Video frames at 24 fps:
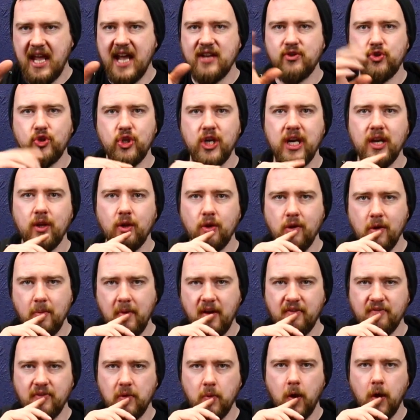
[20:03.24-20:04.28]
SG will come
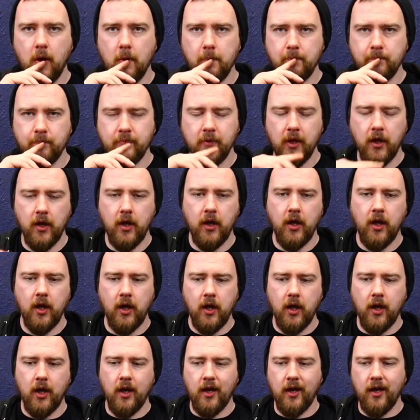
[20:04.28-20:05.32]
off the wall.
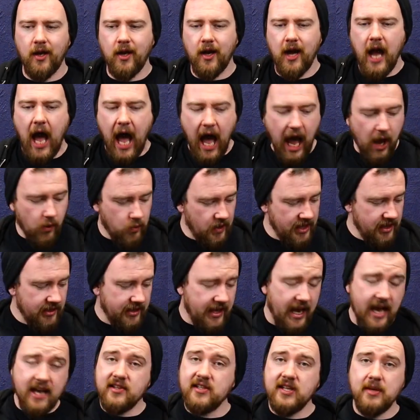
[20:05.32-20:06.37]
I will
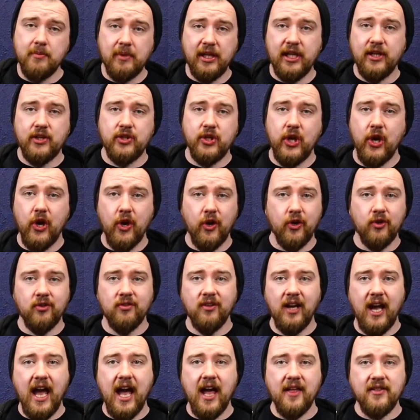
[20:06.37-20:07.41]
get a similar tone
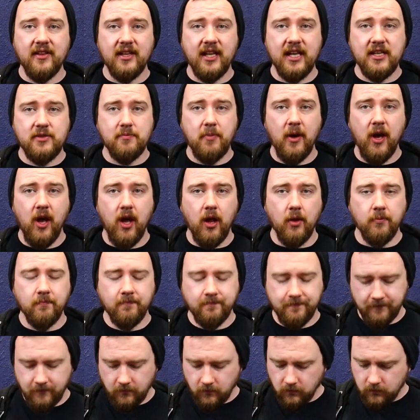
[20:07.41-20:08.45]
out of the Les Paul.
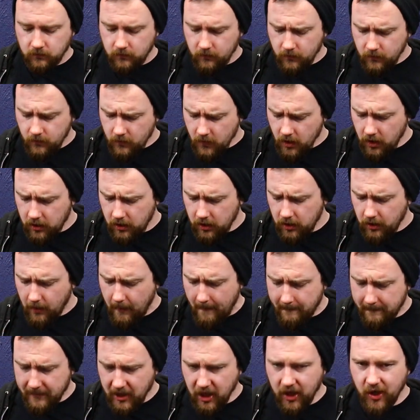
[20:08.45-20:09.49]

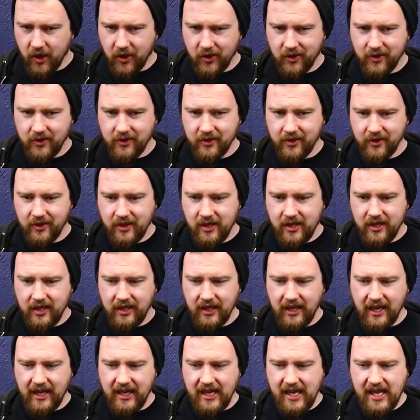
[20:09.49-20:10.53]
But
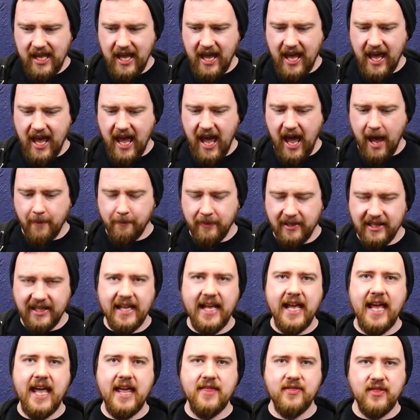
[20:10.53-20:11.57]
I
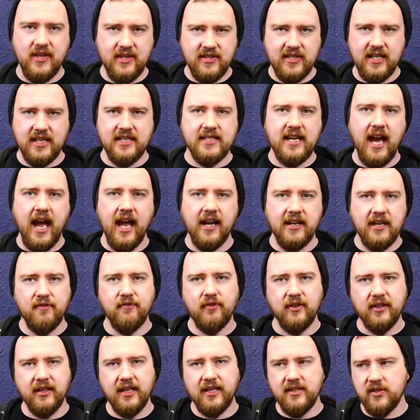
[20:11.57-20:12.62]
play this guitar
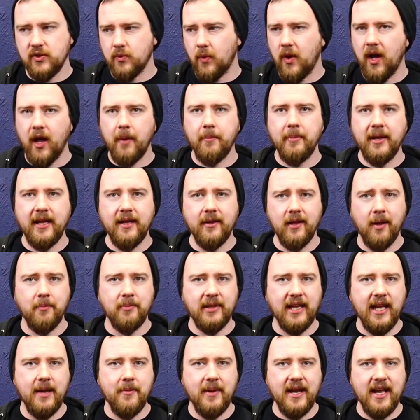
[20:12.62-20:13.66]
differently to what I
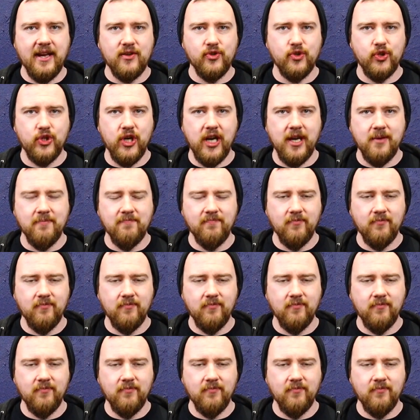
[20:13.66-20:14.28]
play my SG.